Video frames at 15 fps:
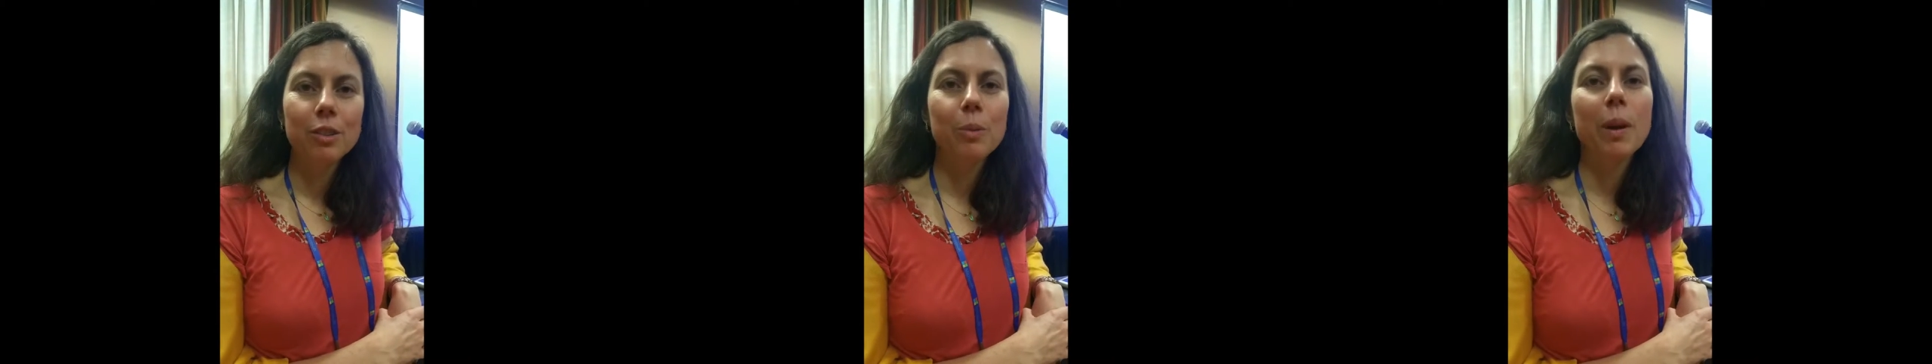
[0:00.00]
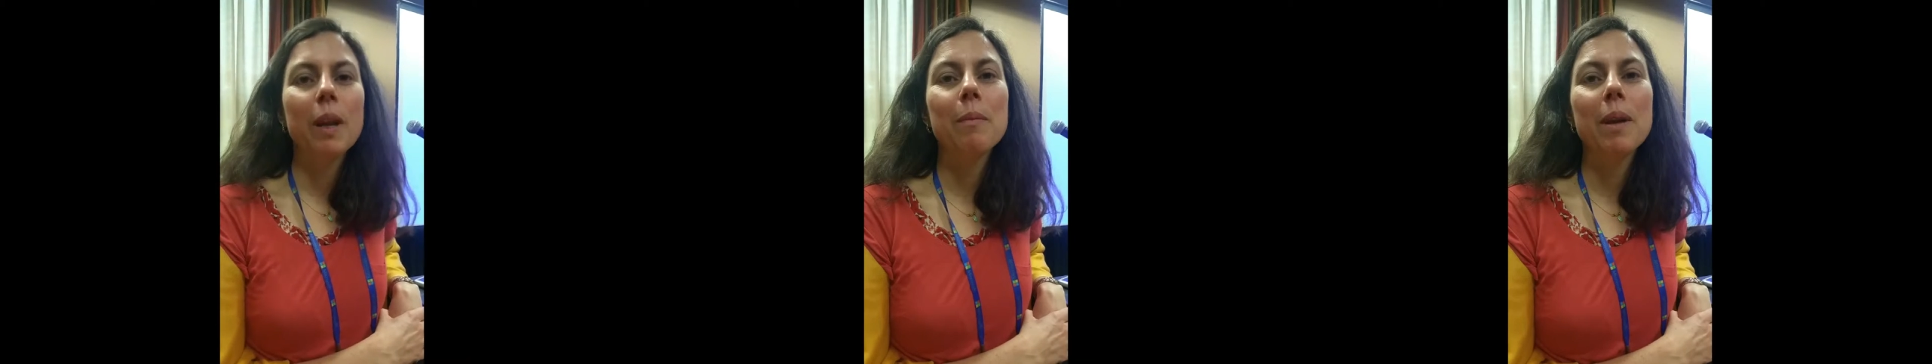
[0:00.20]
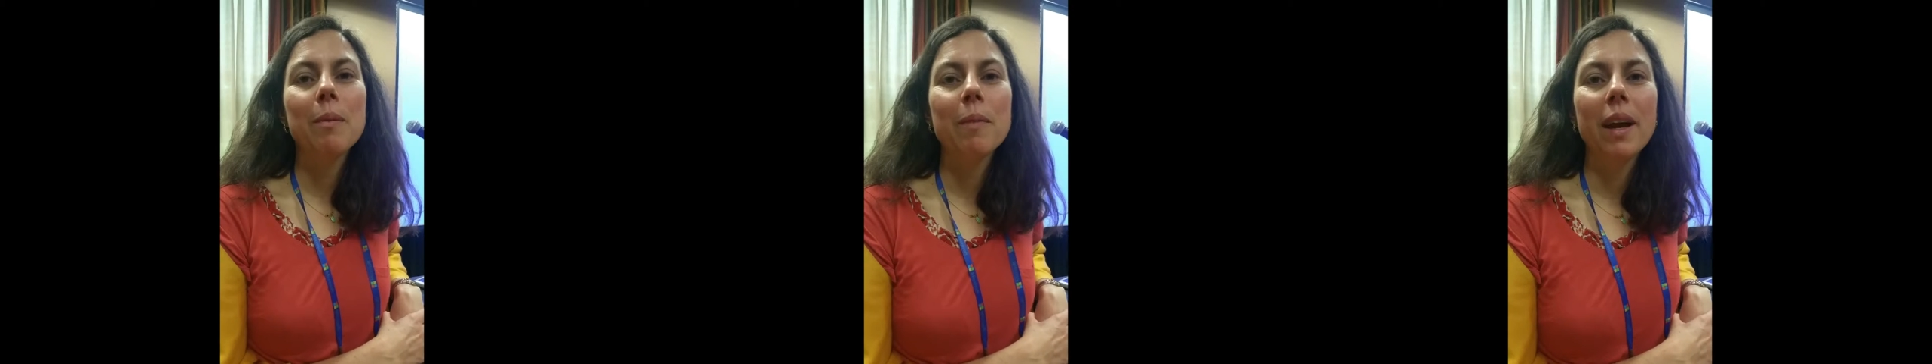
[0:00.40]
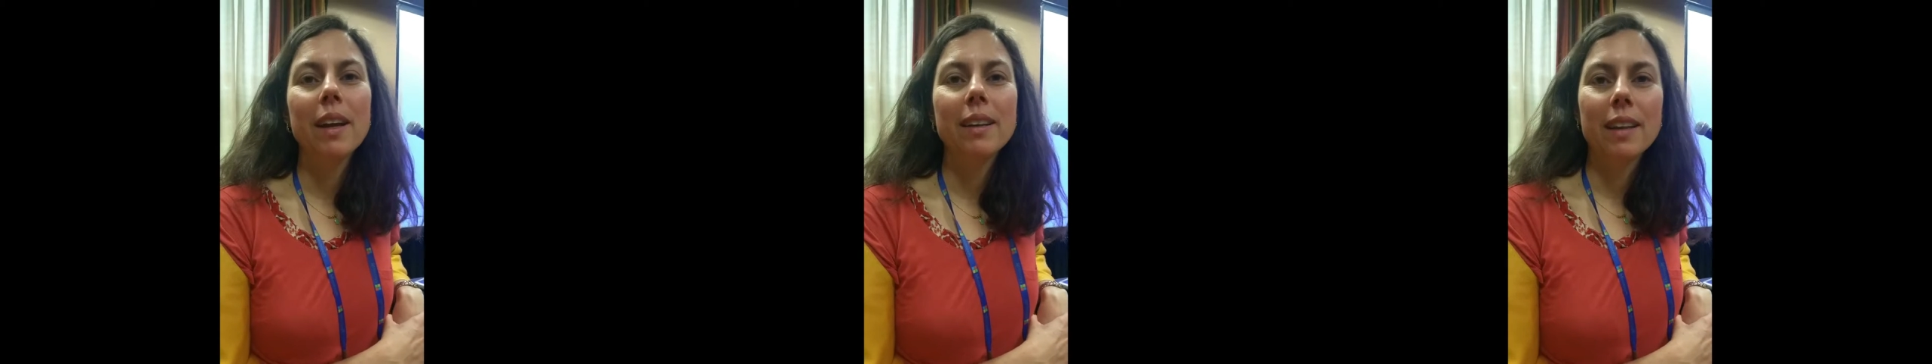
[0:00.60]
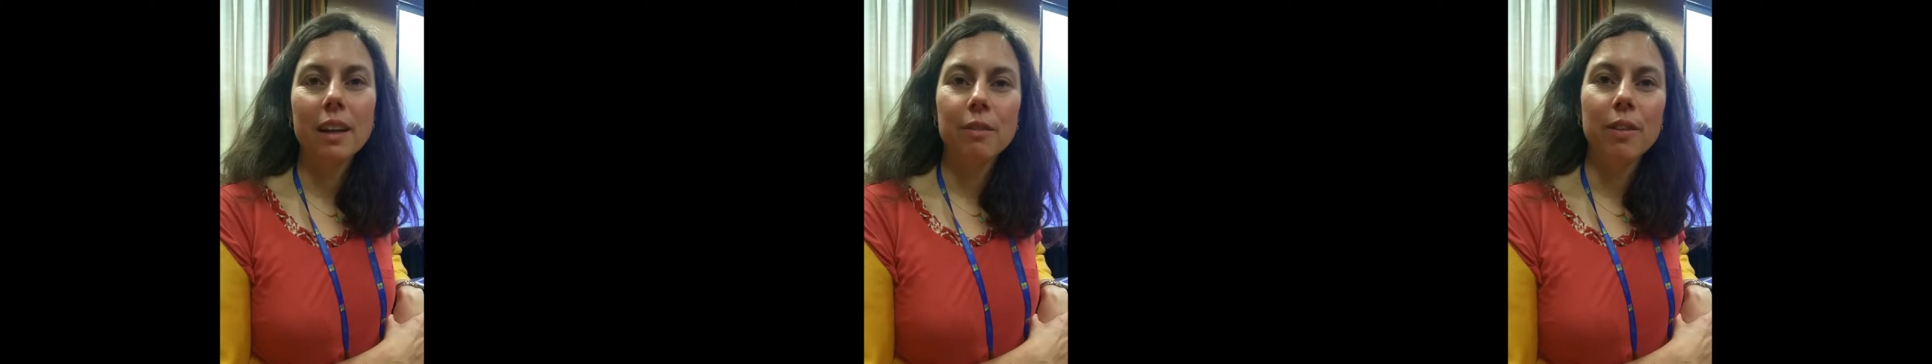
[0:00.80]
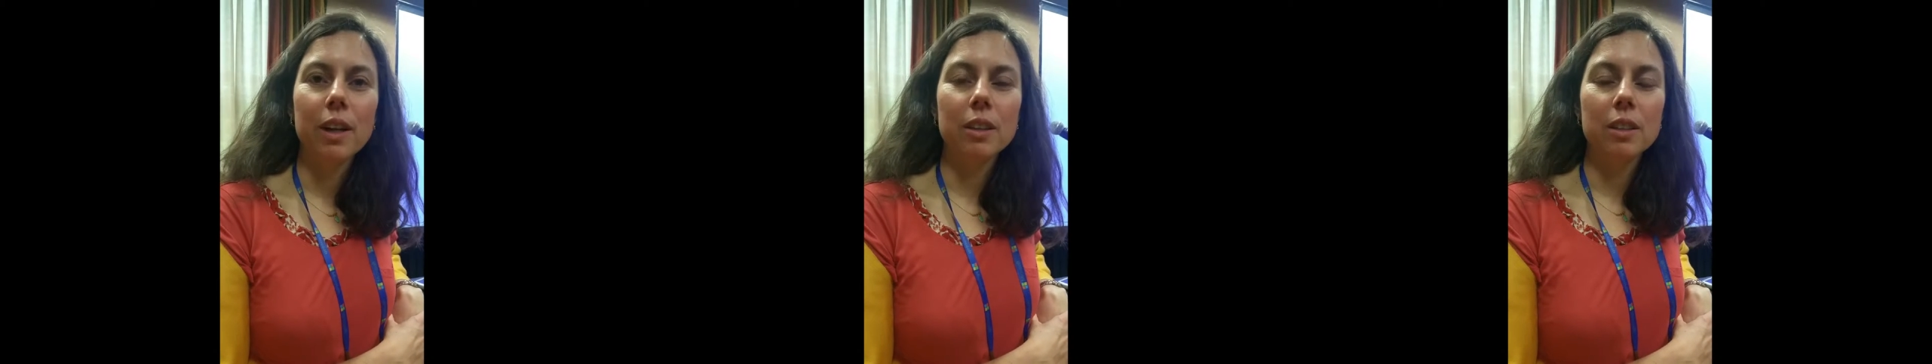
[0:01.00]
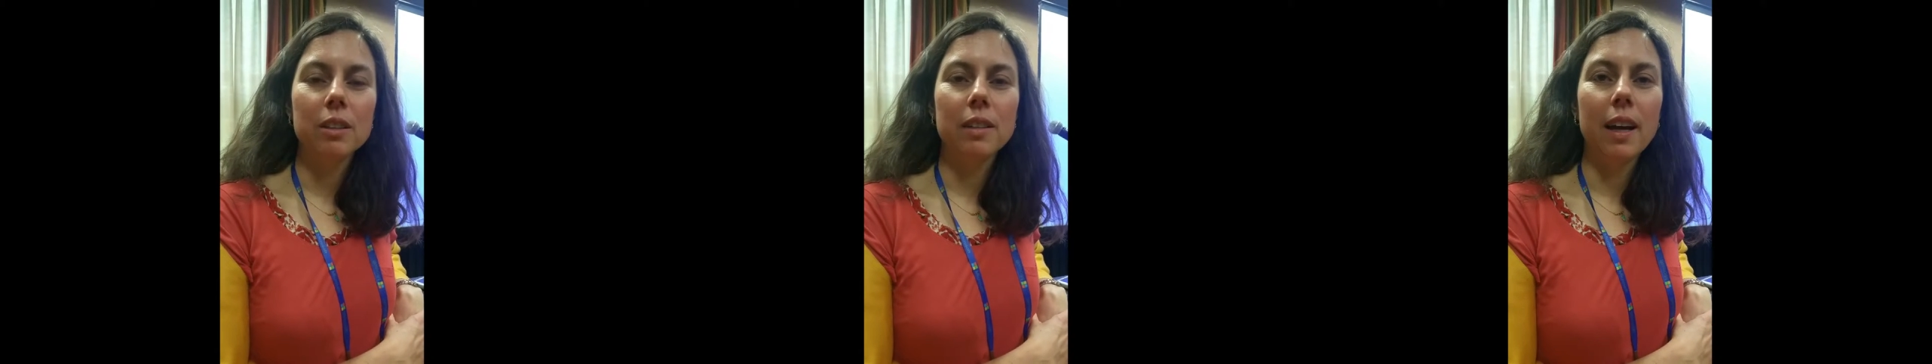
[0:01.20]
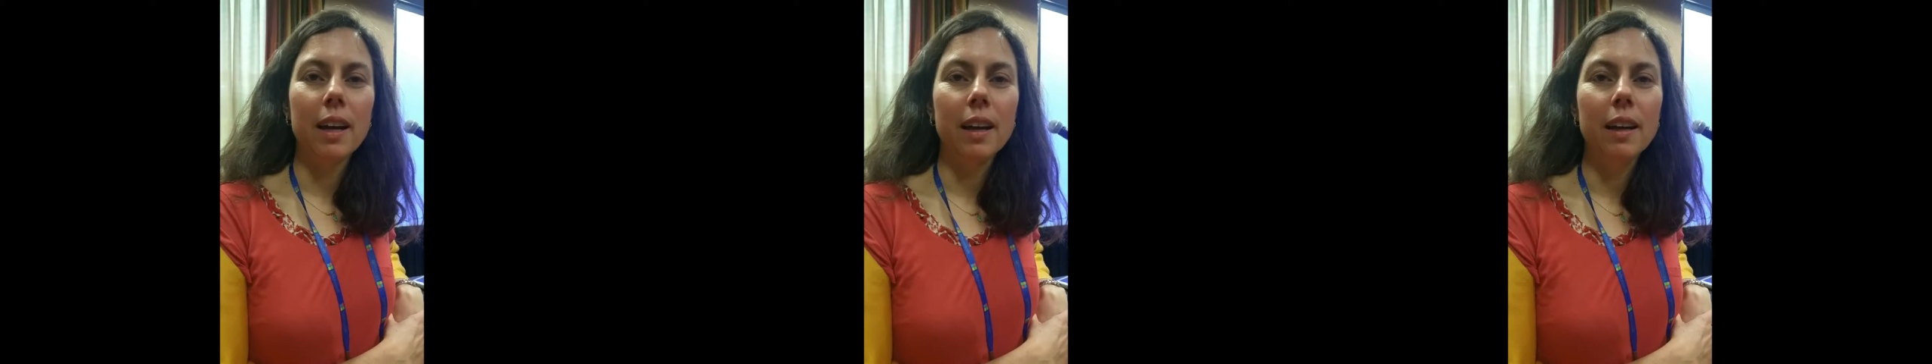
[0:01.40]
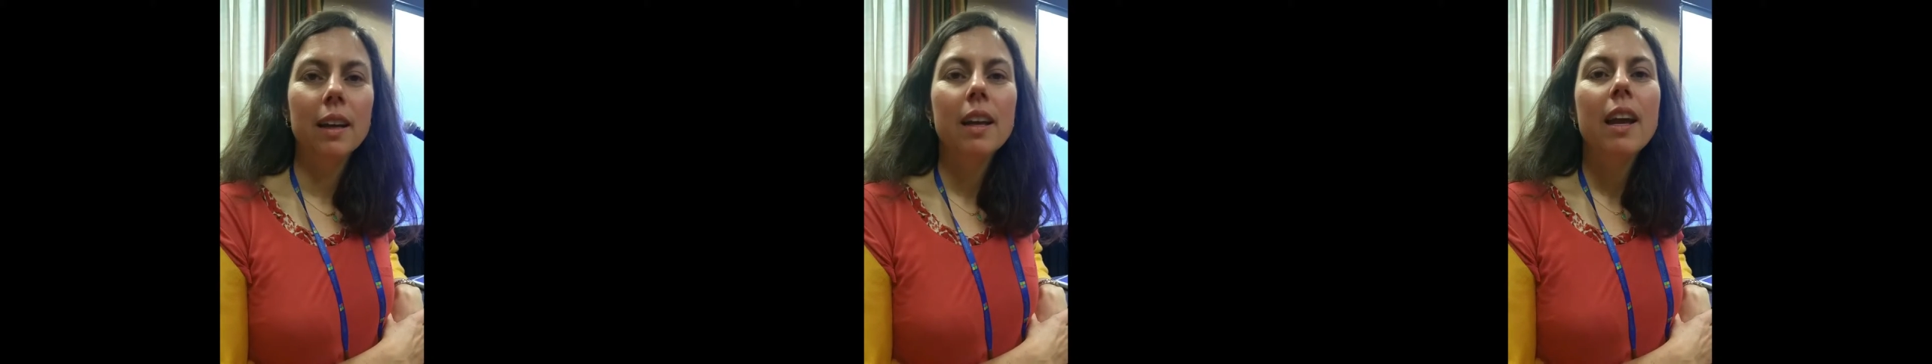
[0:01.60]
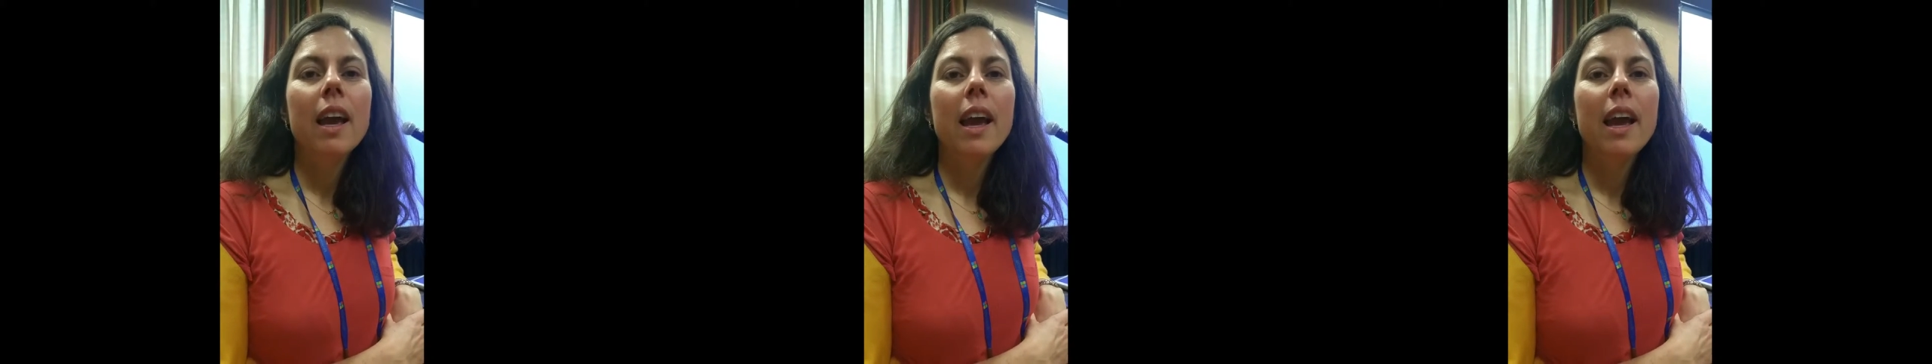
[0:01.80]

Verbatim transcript: So what I mean by identifier style